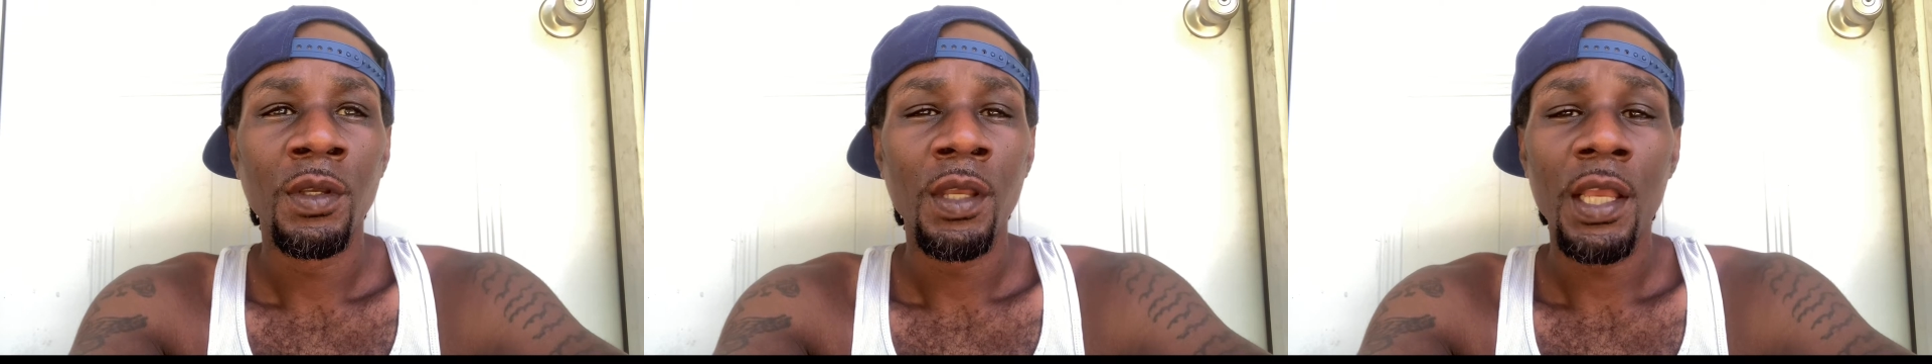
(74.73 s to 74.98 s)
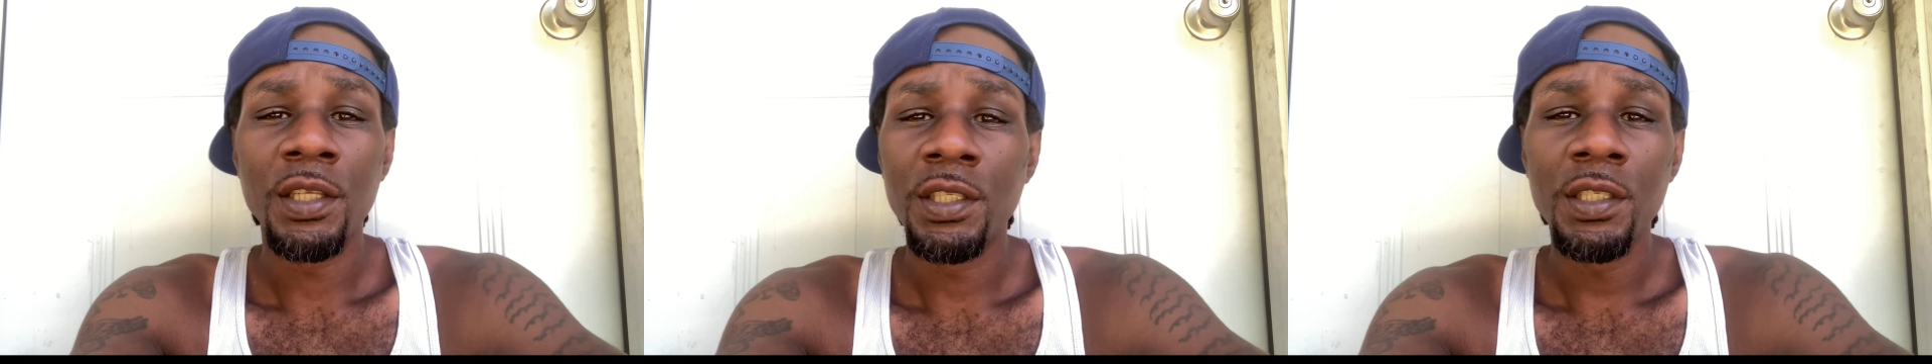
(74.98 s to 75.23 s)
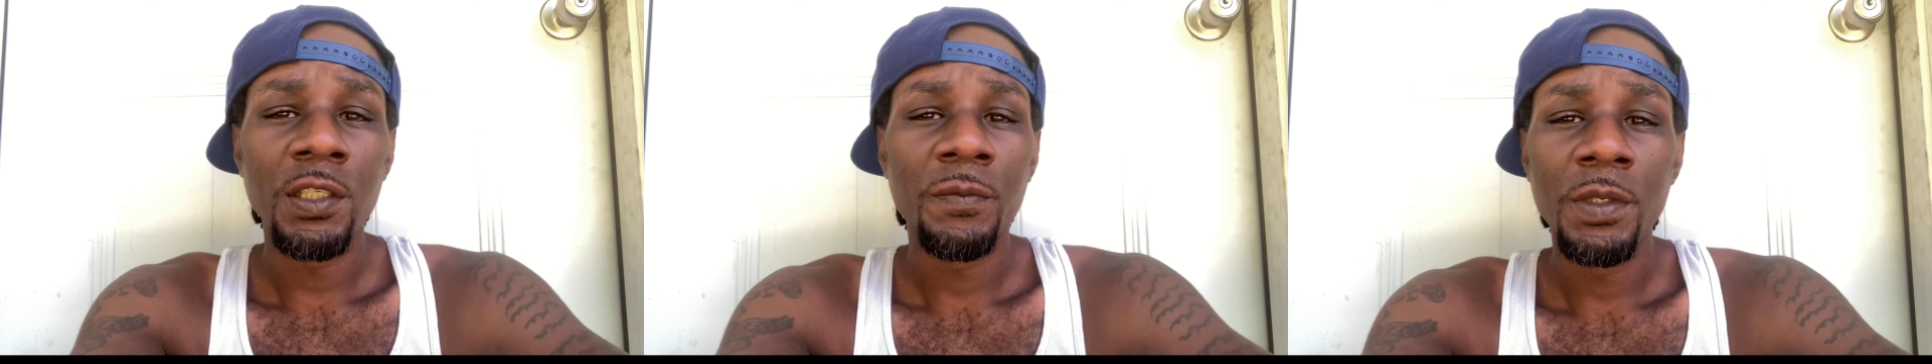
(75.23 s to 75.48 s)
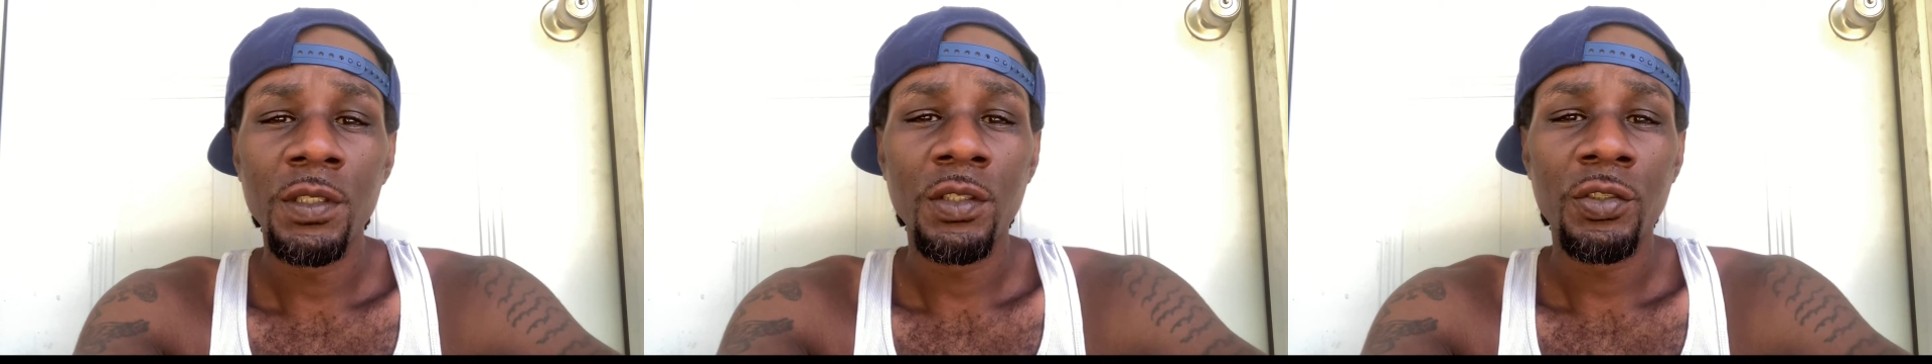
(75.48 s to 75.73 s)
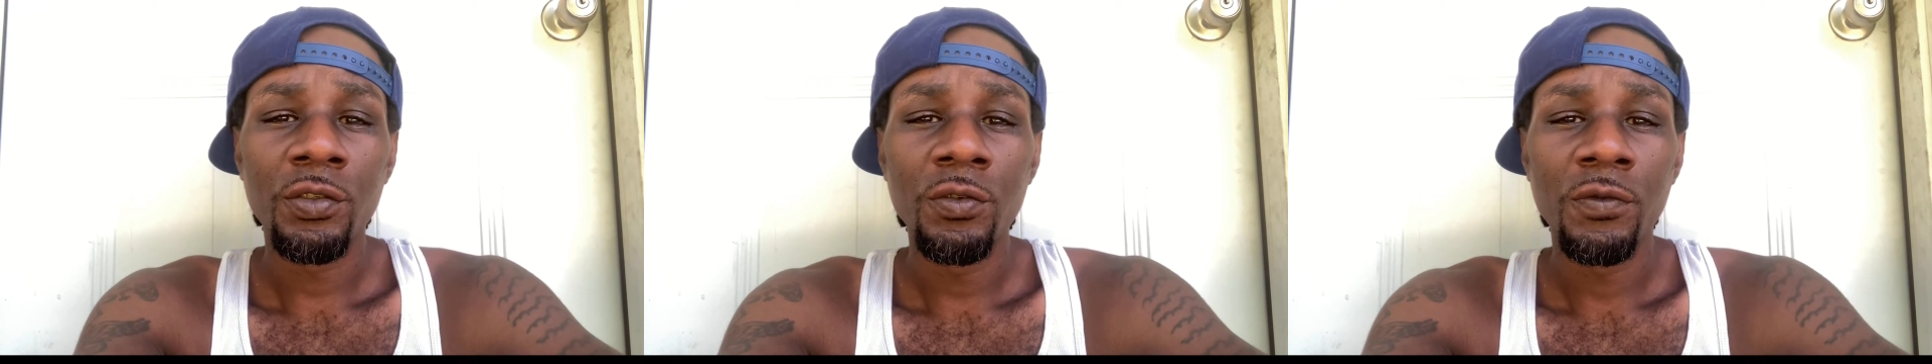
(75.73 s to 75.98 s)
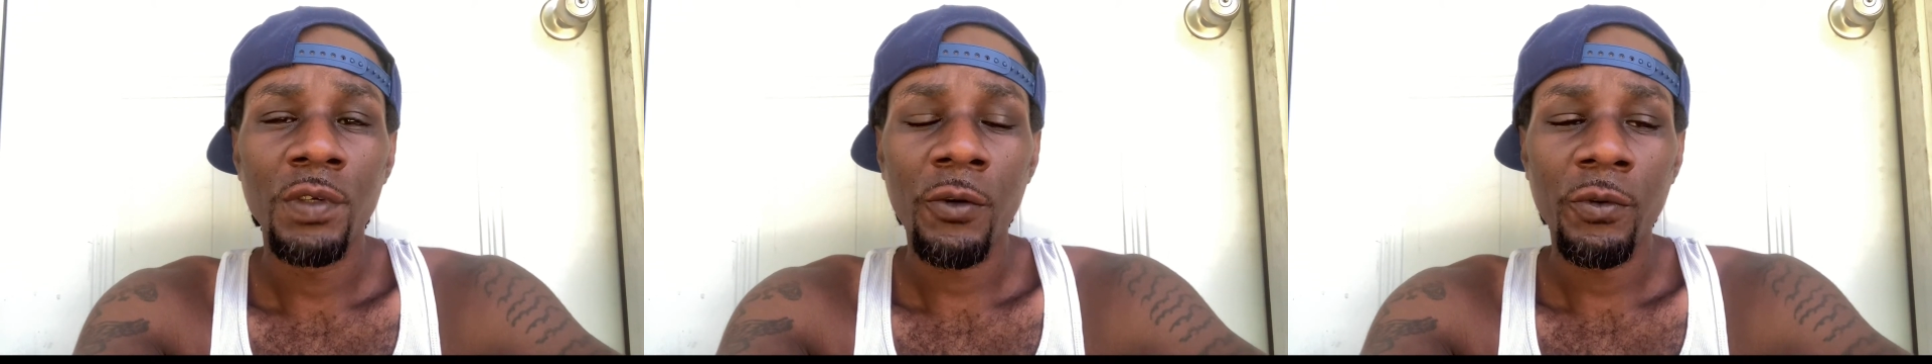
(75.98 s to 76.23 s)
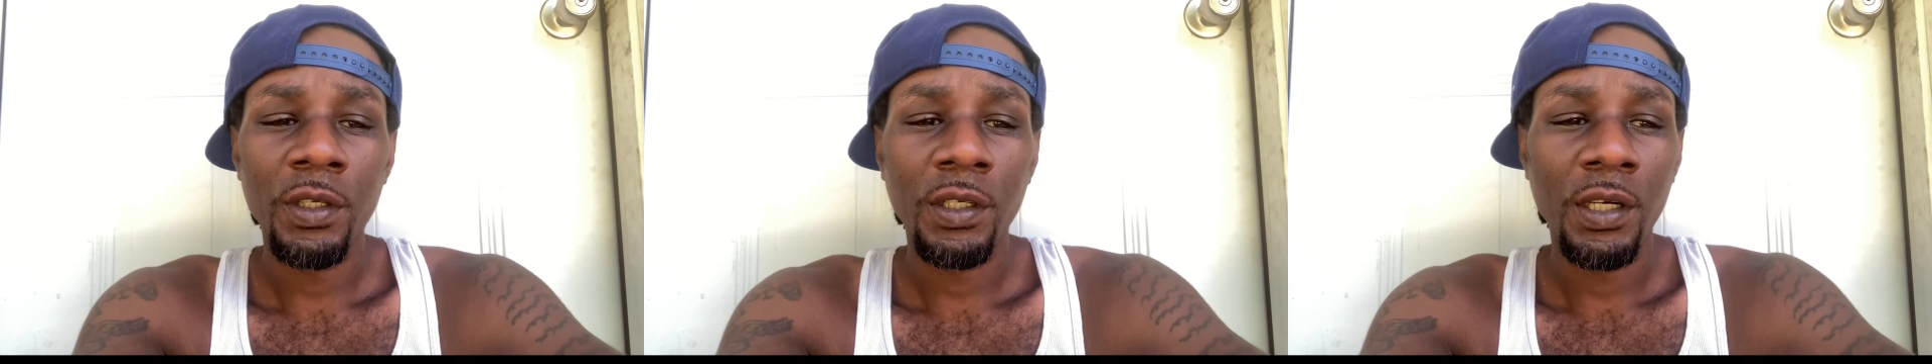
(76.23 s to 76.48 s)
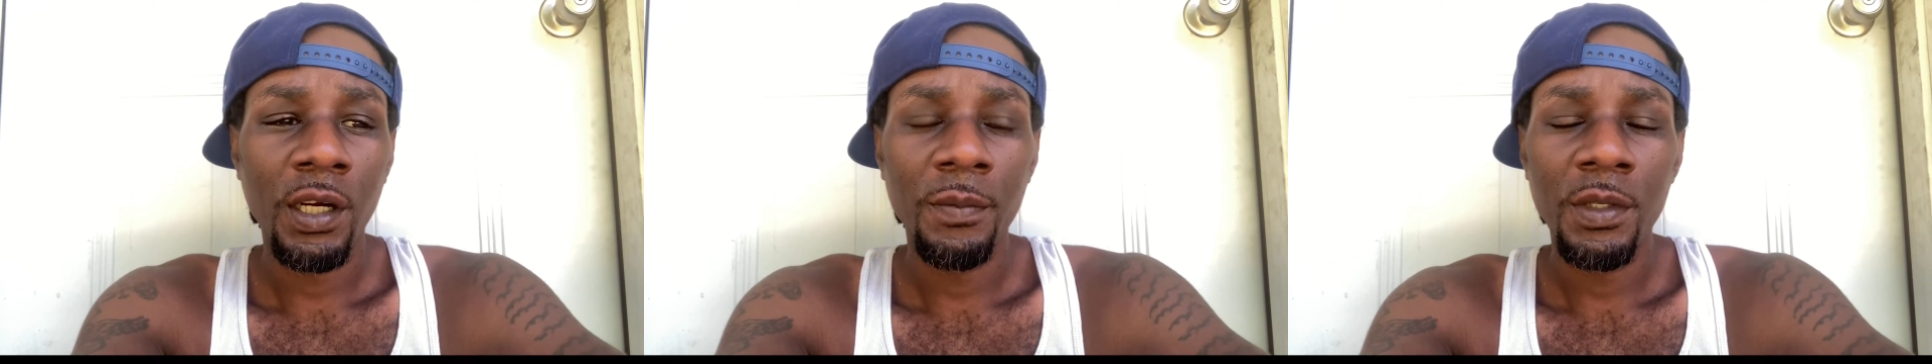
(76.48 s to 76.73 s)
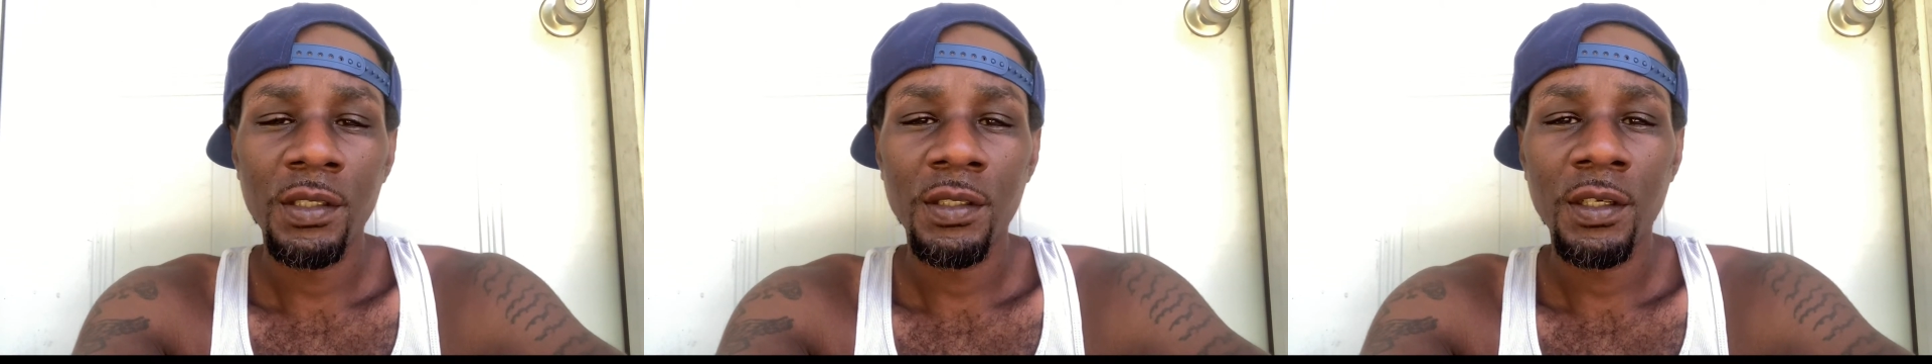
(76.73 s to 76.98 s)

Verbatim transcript: And she just spits the truth. And I read the comments and